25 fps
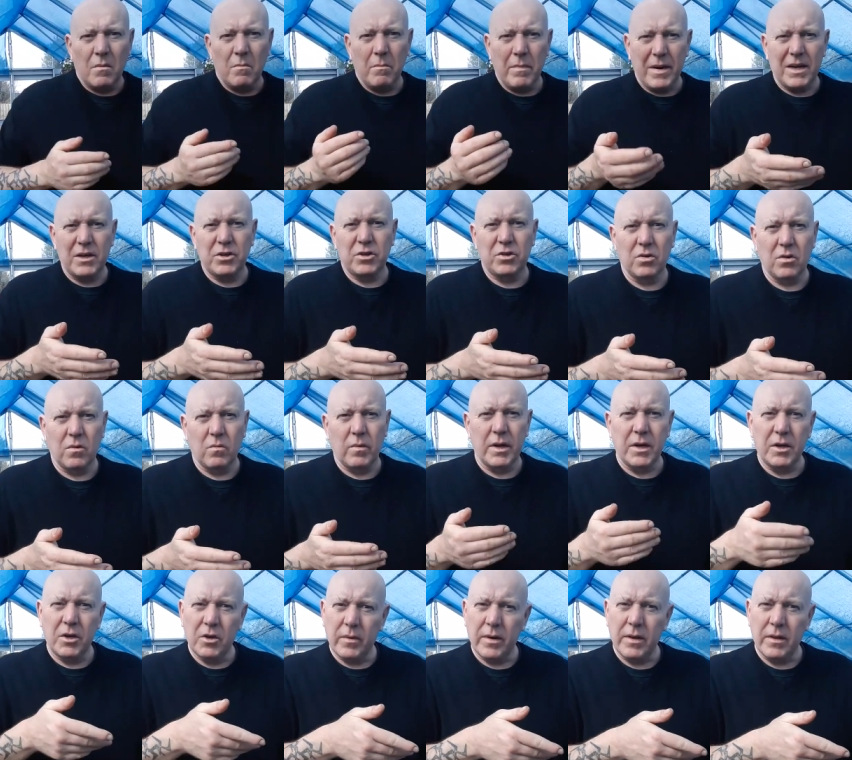And make sure
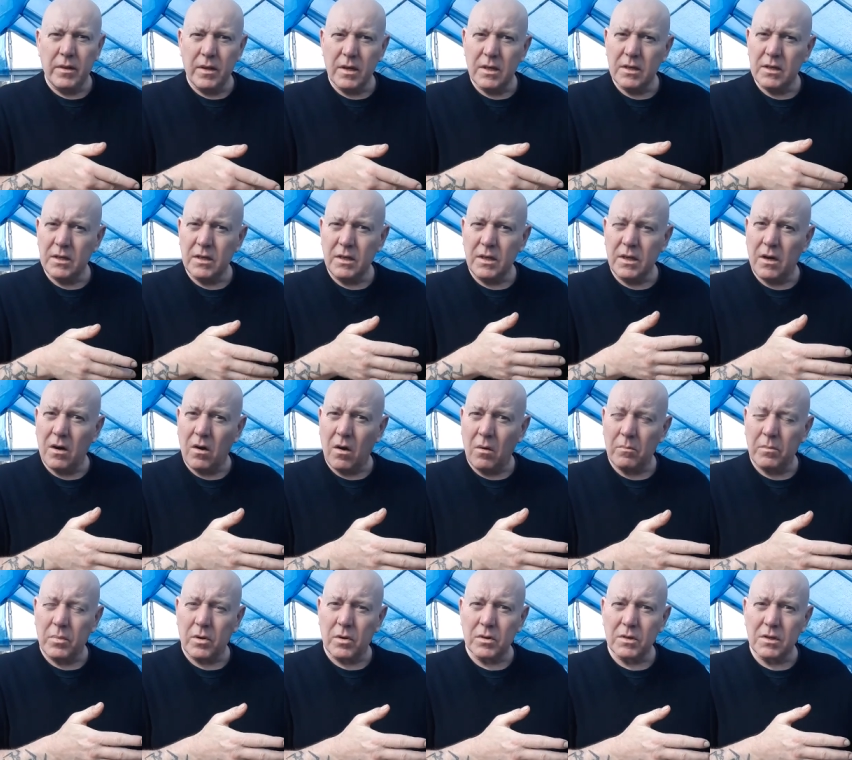when you're doing this that your
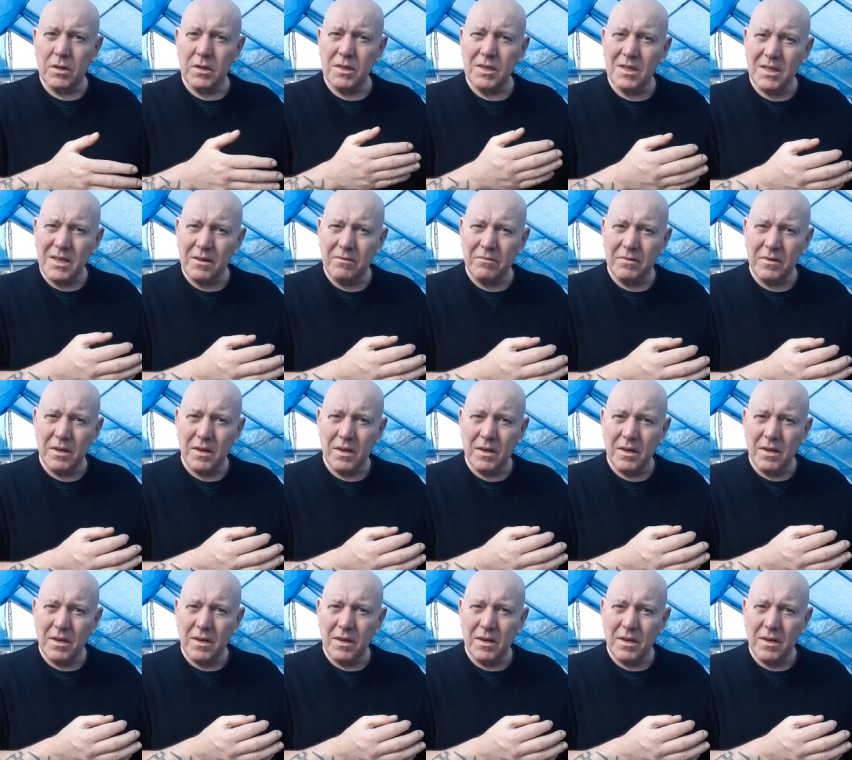compost is sieved.